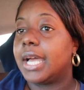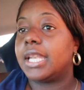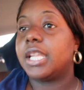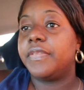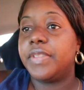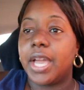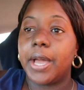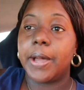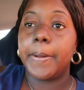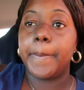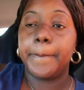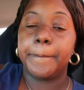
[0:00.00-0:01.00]
I love
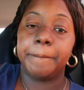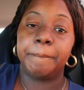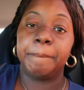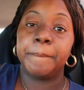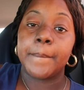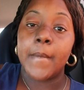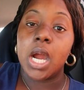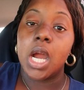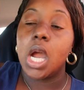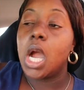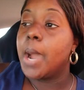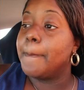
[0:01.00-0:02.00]
y'all.
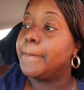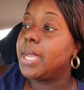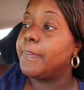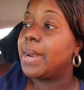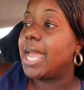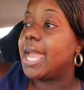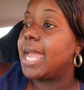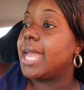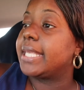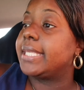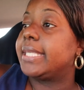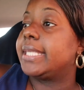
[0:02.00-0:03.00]
Be
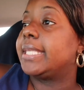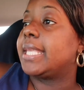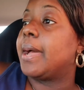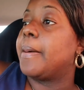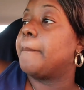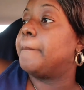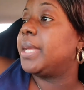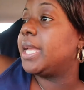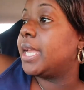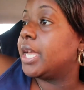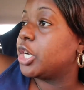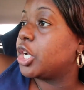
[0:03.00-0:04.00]
blessed and
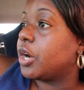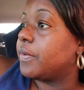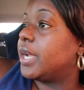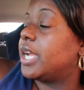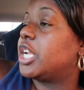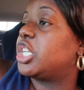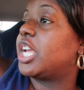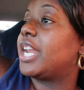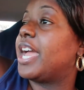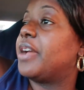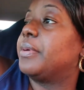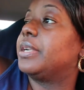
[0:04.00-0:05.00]
be encouraged.
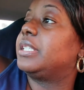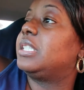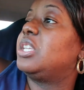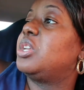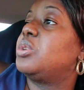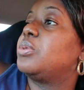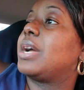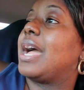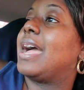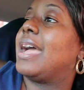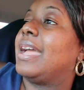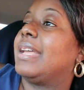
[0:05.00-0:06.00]
And I will see you
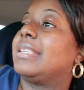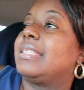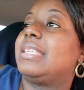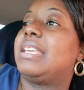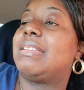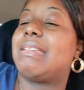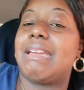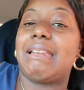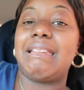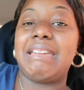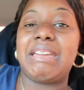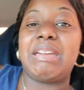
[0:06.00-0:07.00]
guys in a
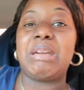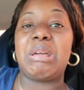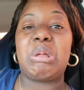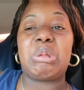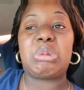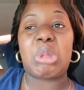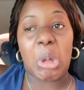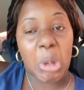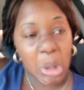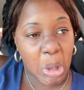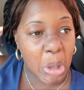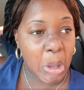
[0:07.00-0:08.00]

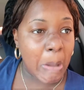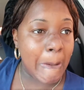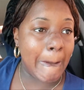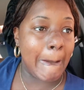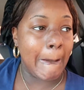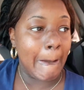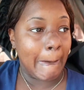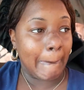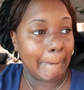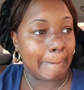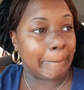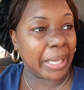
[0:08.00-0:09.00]
little
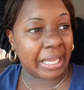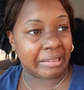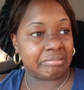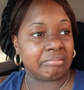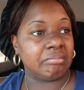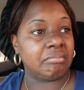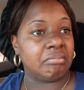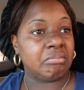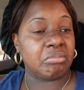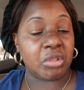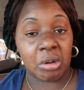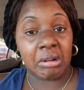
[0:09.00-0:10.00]
bit.
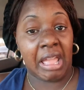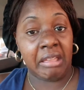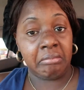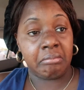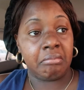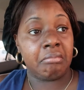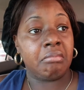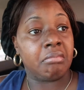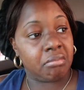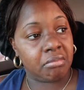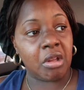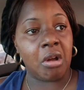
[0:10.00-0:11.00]
Okay?
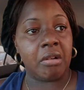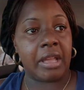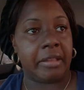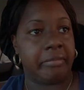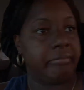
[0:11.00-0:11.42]
Okay.